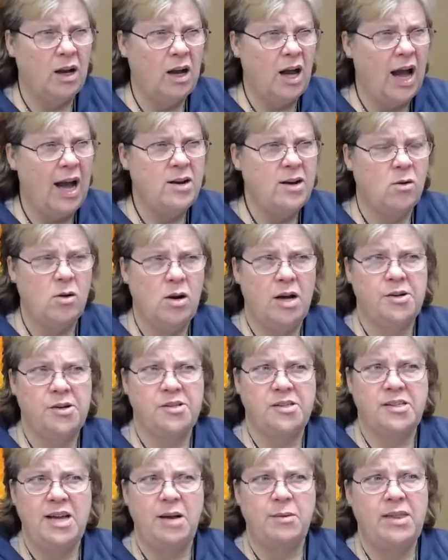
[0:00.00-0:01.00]
I don't
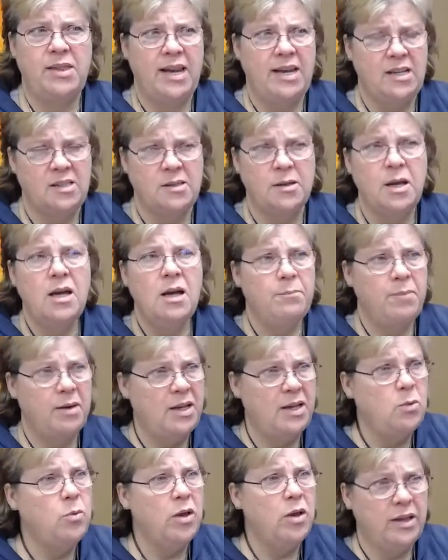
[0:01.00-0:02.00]
understand what that is, but
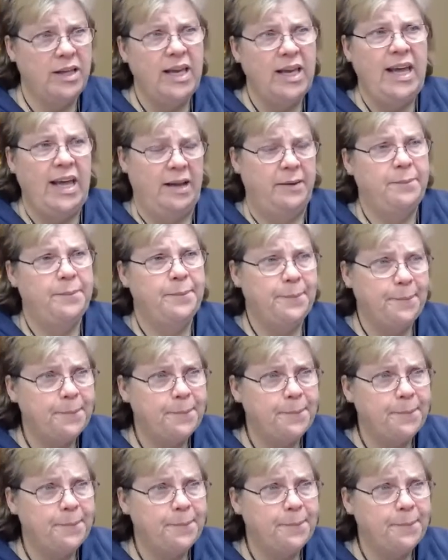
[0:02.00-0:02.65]
he will get in.